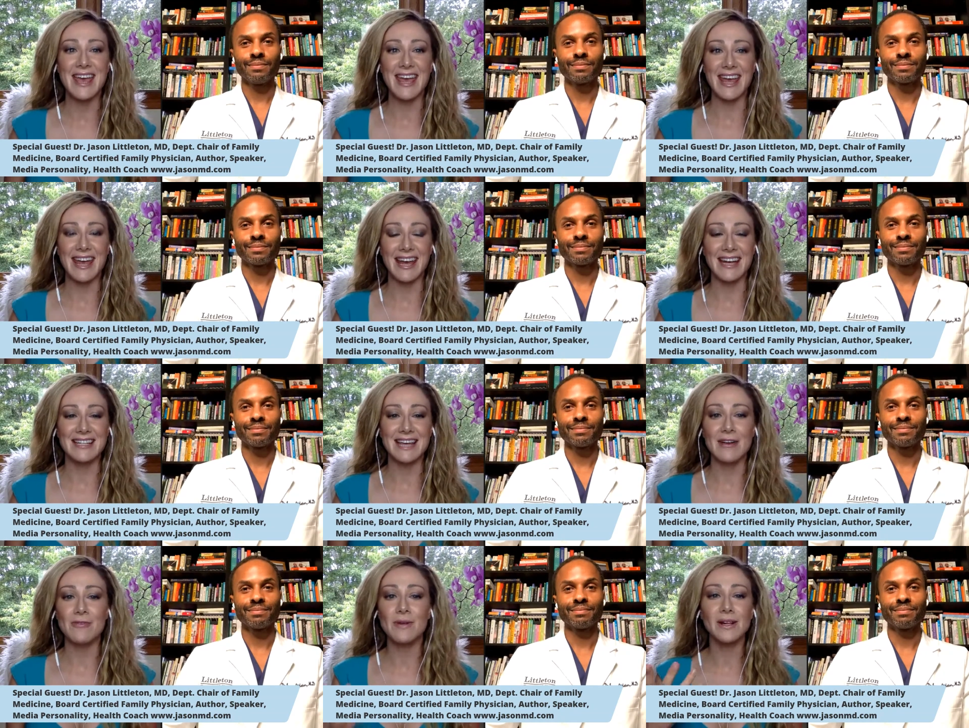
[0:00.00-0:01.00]
Speaker 1: And I
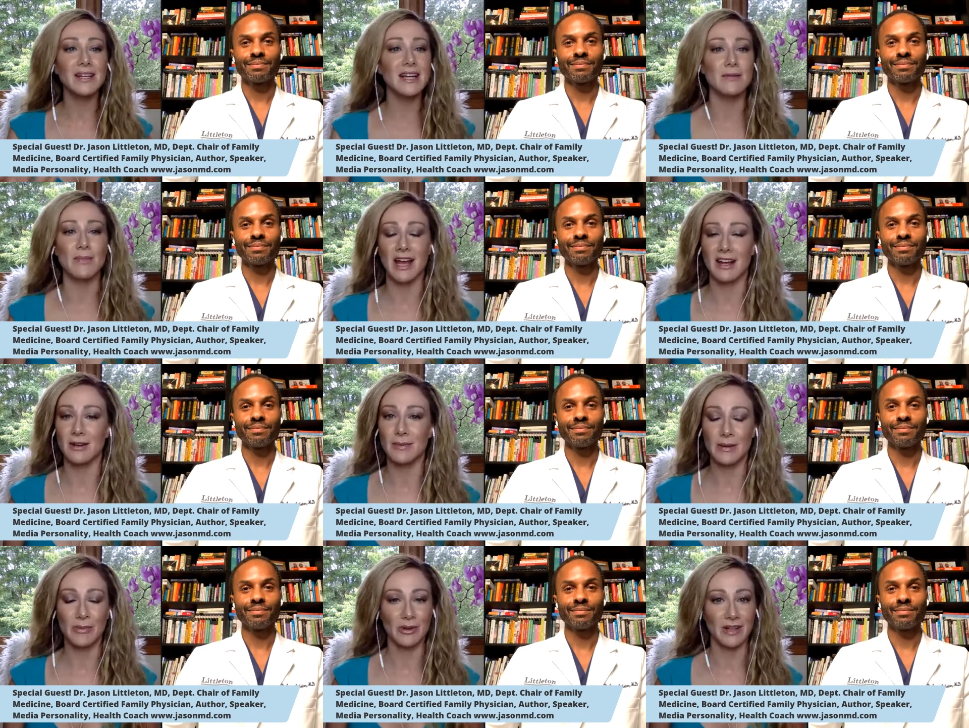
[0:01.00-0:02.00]
really admire
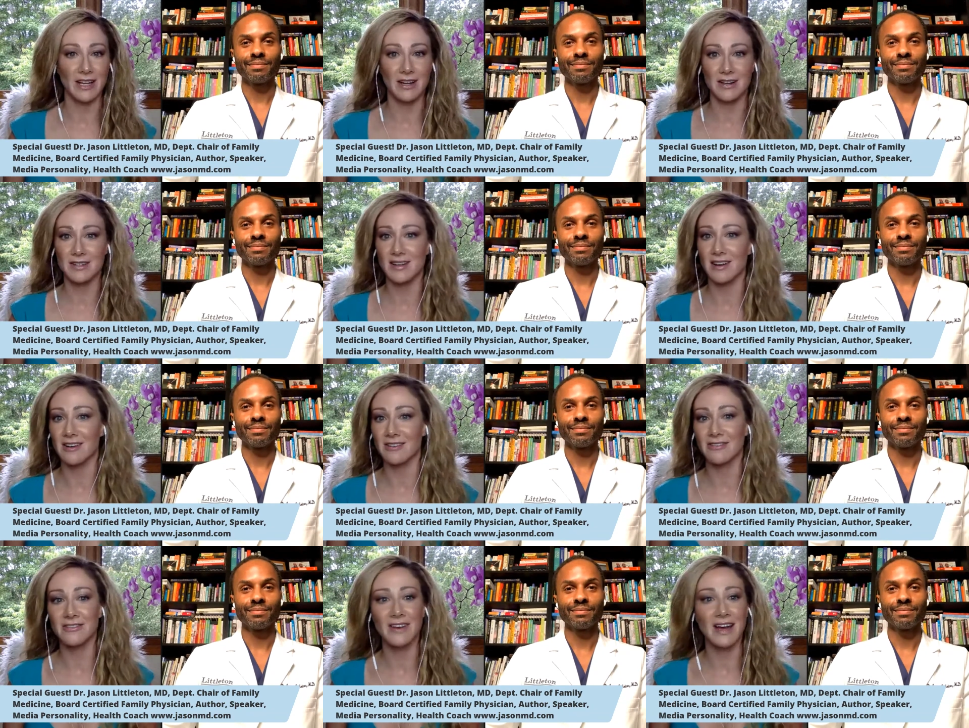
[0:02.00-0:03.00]
people like yourself,
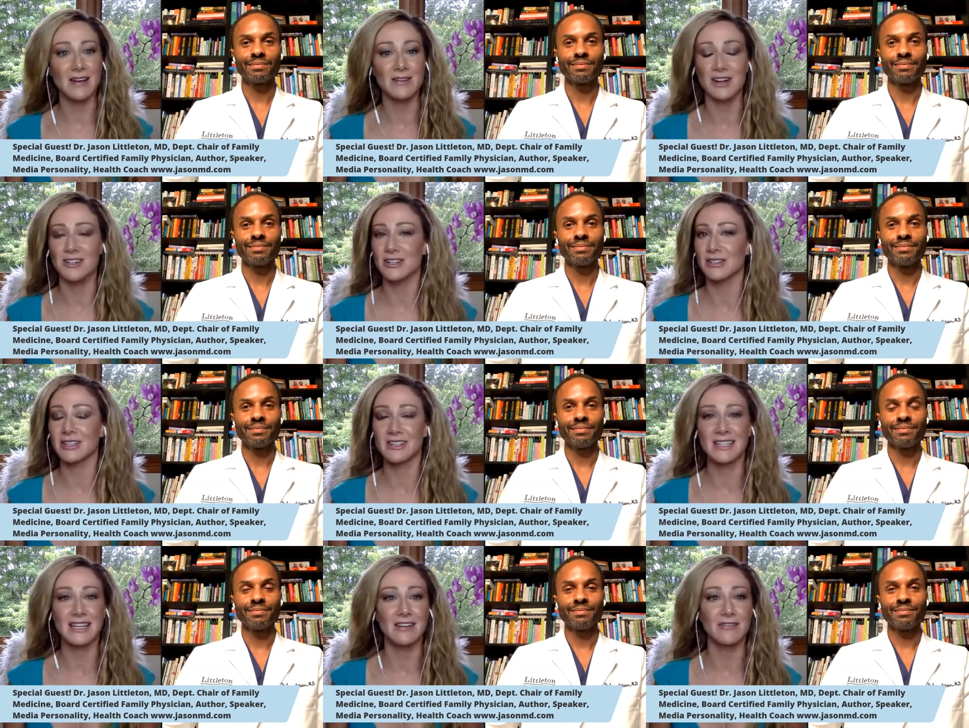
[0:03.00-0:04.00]
uh, Dr.
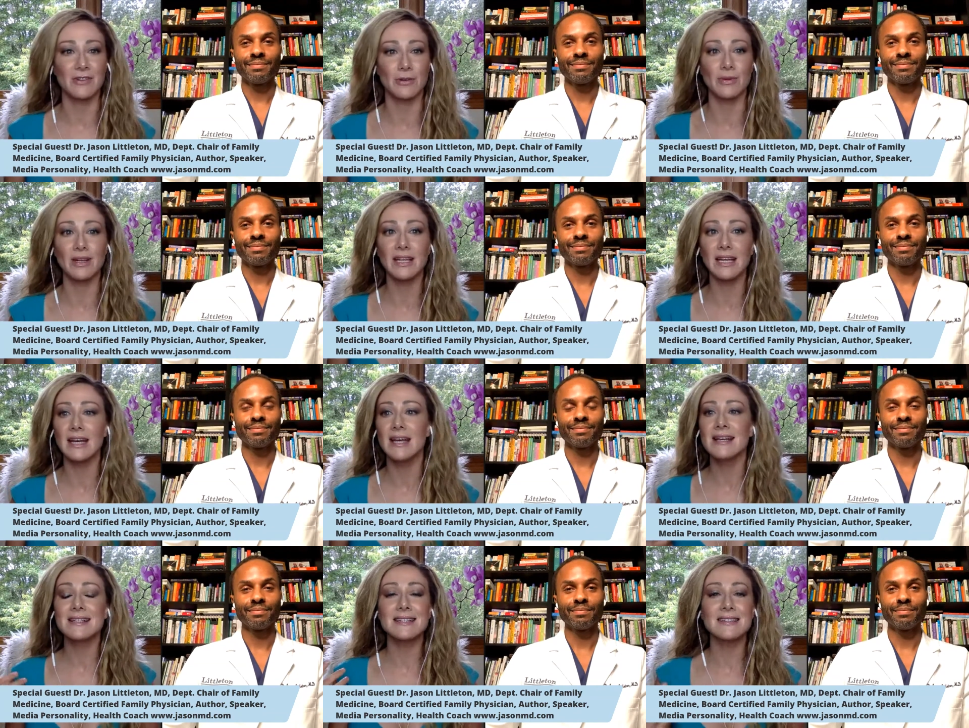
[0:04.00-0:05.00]
Littleton, for really
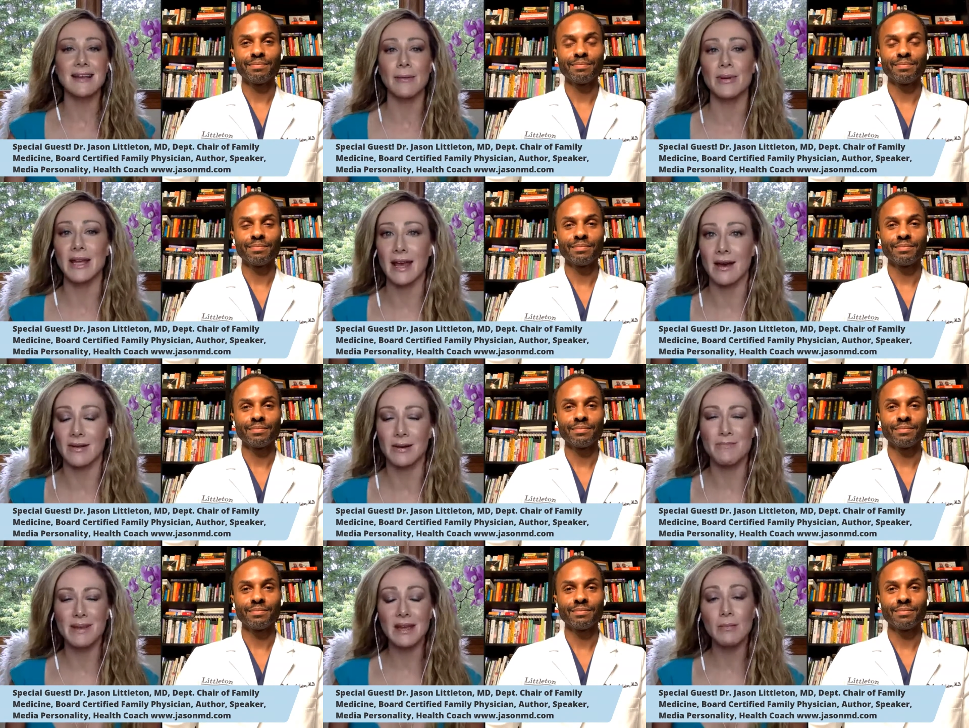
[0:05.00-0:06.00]
stepping out
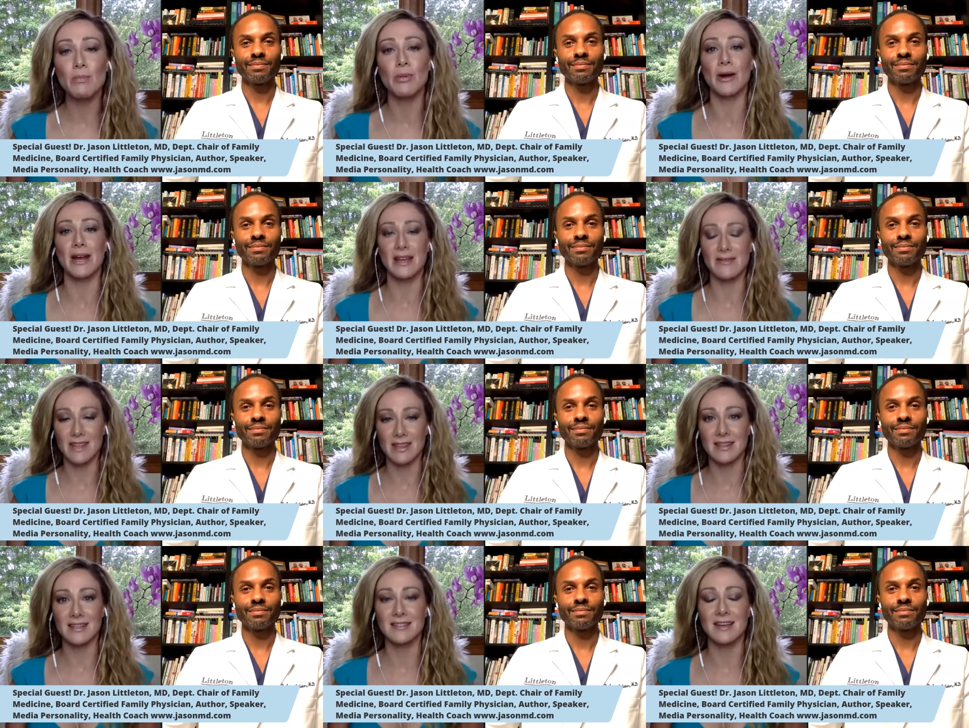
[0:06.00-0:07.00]
and being brave at
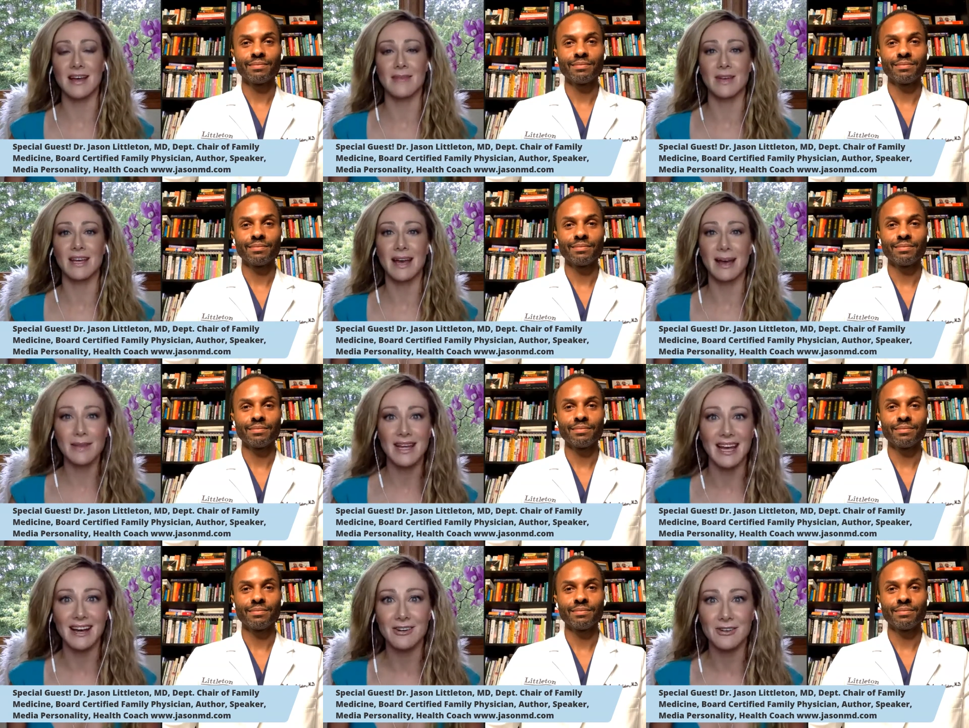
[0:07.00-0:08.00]
this time and coming
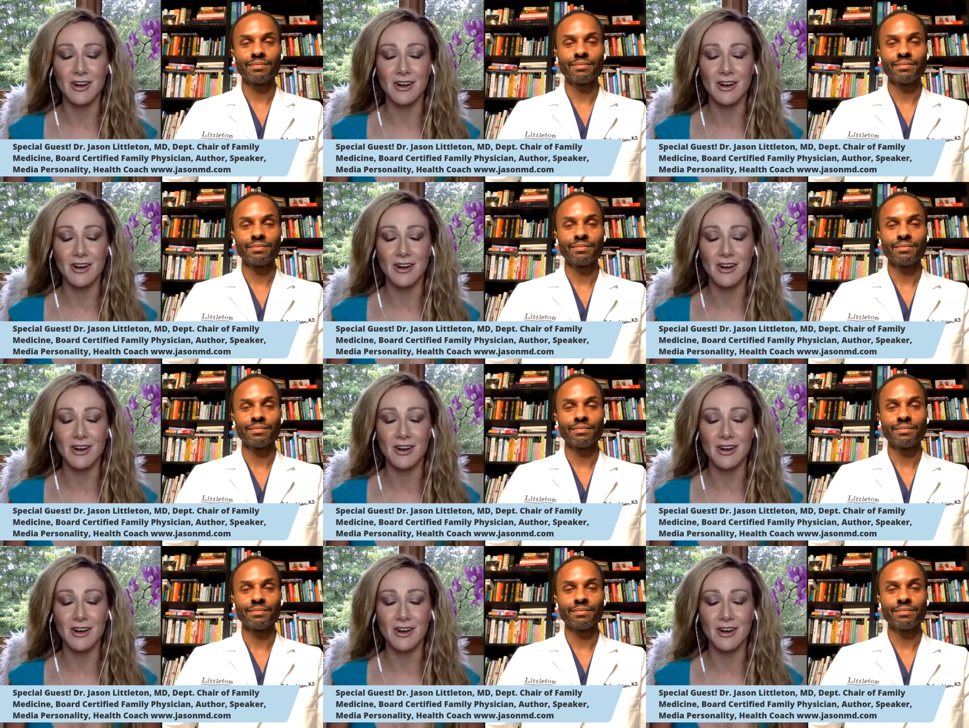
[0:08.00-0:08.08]
out